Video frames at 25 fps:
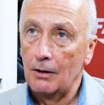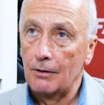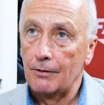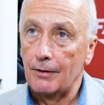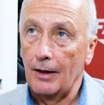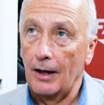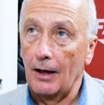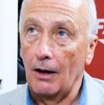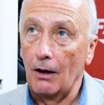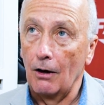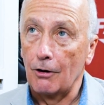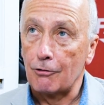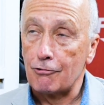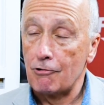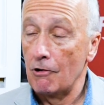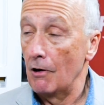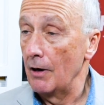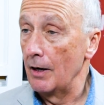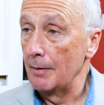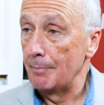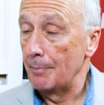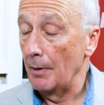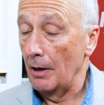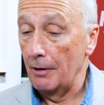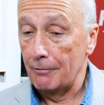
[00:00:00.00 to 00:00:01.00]
they are
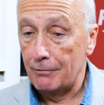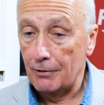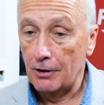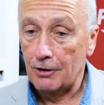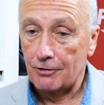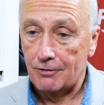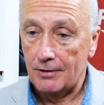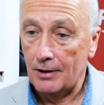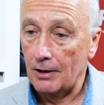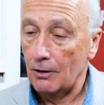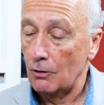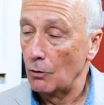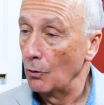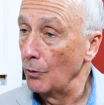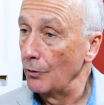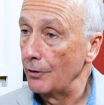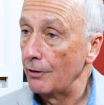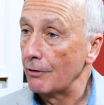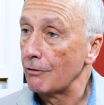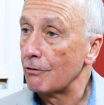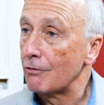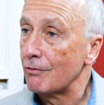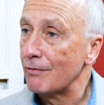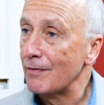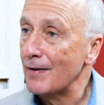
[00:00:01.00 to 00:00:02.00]
tried by, firstly, a court
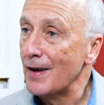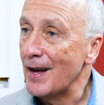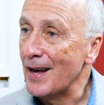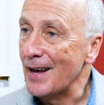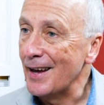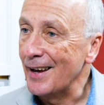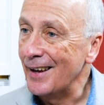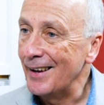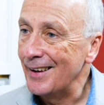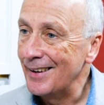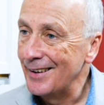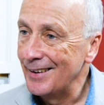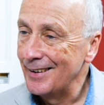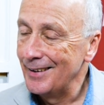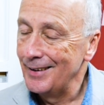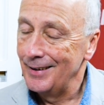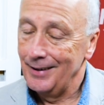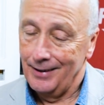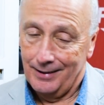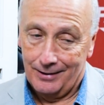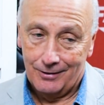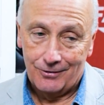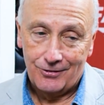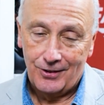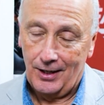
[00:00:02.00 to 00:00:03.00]
that's fair,
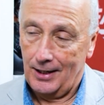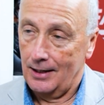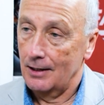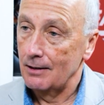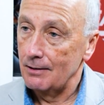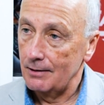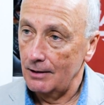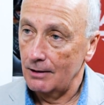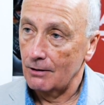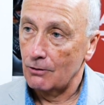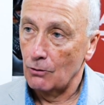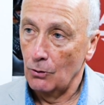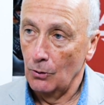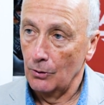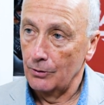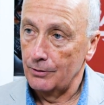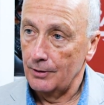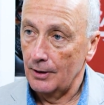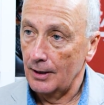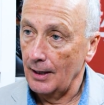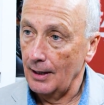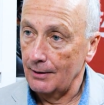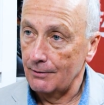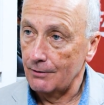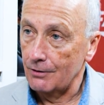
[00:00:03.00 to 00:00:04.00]
and secondly, a court
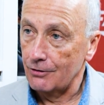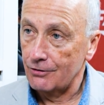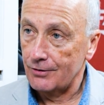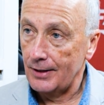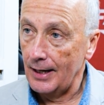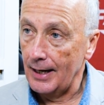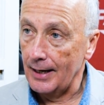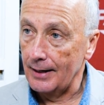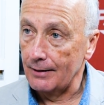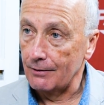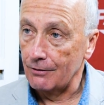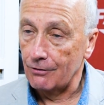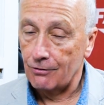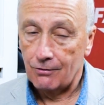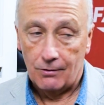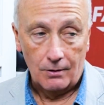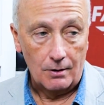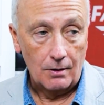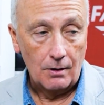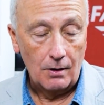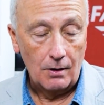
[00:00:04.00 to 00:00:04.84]
that understands.